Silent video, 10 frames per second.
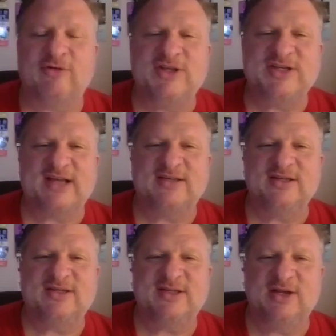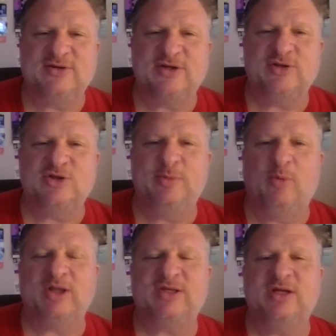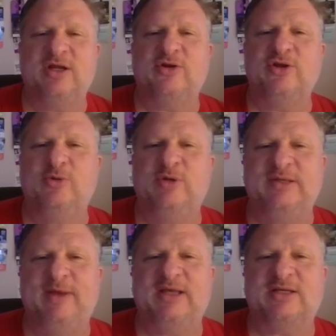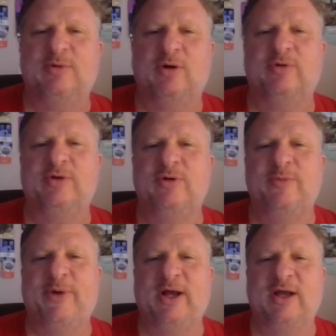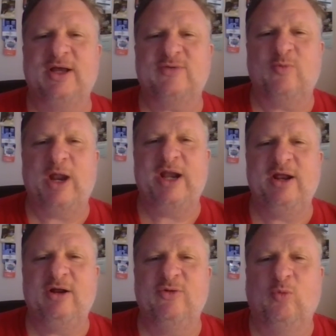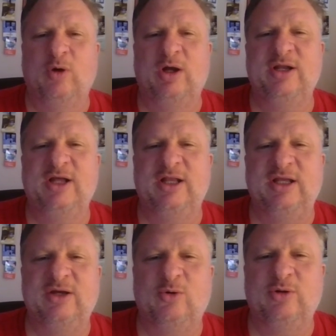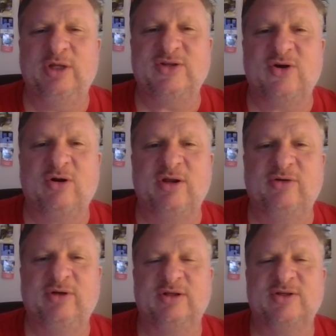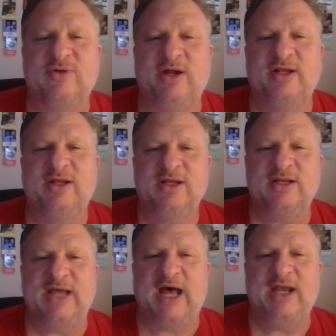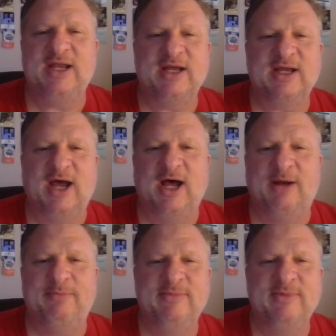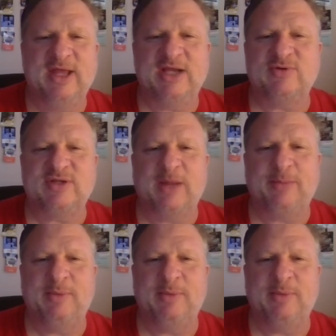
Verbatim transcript: Clint Jackson, this is Andrew Jones. You've been watching another U N C basketball recruiting podcast right here on the one and the only Tar Heel Illustrated dot com. Thanks for stopping